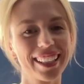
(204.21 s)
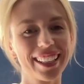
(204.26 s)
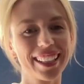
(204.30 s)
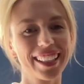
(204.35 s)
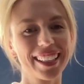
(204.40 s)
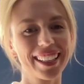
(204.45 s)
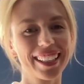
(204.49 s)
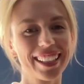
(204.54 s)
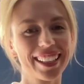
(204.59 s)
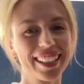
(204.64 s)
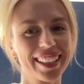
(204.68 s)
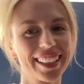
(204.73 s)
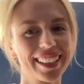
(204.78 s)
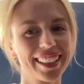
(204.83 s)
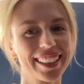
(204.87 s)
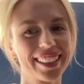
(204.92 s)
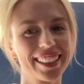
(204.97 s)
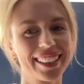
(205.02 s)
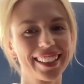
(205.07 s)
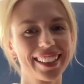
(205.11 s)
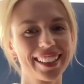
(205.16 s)

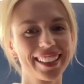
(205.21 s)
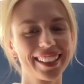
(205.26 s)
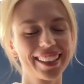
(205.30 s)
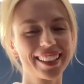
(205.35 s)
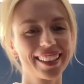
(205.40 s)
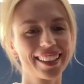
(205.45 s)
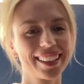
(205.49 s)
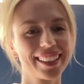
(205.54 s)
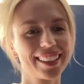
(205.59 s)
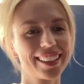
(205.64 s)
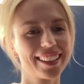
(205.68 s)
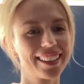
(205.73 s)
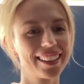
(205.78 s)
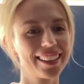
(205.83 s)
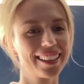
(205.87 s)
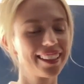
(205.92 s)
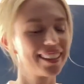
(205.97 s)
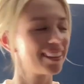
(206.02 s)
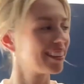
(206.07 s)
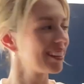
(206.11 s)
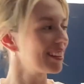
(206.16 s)

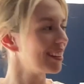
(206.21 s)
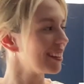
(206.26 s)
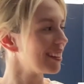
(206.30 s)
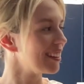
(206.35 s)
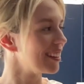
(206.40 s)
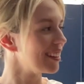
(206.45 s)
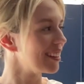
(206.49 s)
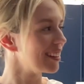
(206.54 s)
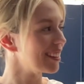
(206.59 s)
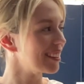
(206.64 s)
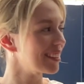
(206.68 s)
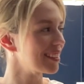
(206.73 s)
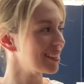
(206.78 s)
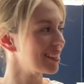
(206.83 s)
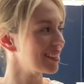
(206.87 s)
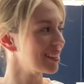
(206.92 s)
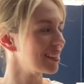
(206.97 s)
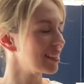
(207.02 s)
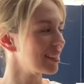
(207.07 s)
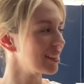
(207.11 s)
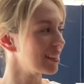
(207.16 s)

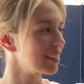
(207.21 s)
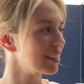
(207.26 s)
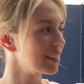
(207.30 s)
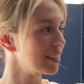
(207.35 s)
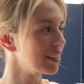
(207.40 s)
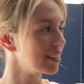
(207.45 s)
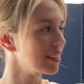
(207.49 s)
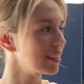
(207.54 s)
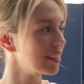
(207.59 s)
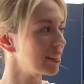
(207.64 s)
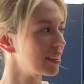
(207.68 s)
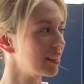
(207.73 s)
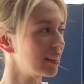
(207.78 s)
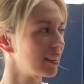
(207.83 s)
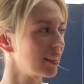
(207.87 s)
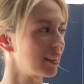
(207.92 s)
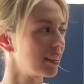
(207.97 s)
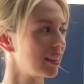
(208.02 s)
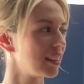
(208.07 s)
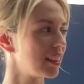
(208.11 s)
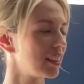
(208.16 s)

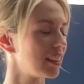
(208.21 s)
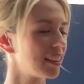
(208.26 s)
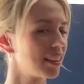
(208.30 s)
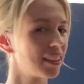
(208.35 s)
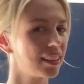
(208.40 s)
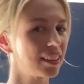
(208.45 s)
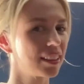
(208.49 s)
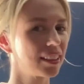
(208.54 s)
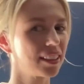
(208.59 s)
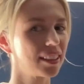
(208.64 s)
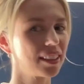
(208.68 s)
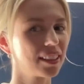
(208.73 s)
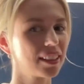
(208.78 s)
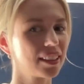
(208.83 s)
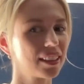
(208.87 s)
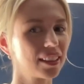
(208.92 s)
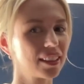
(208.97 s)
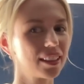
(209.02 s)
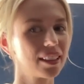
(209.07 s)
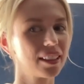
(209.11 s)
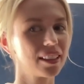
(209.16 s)

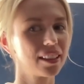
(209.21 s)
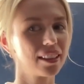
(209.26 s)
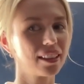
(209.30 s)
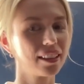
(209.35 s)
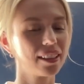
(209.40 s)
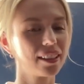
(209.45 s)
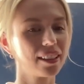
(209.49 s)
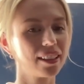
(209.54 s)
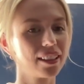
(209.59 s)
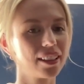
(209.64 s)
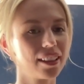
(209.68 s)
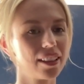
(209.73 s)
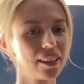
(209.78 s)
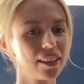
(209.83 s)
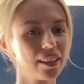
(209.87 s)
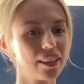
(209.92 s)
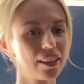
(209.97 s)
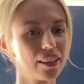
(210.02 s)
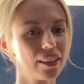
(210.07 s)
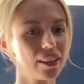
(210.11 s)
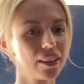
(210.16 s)

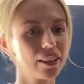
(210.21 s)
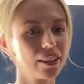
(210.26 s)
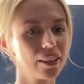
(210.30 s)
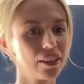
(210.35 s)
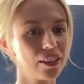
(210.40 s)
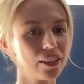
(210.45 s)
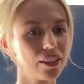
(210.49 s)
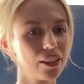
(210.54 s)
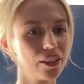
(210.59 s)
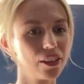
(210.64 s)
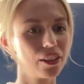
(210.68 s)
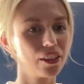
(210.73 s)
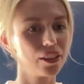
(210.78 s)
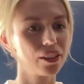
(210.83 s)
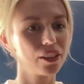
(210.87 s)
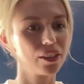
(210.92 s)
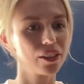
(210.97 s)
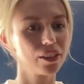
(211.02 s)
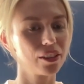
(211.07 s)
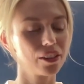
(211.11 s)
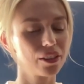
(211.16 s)

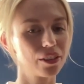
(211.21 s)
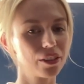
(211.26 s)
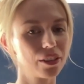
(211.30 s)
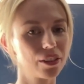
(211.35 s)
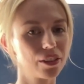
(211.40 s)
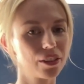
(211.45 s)
The person shown says nothing.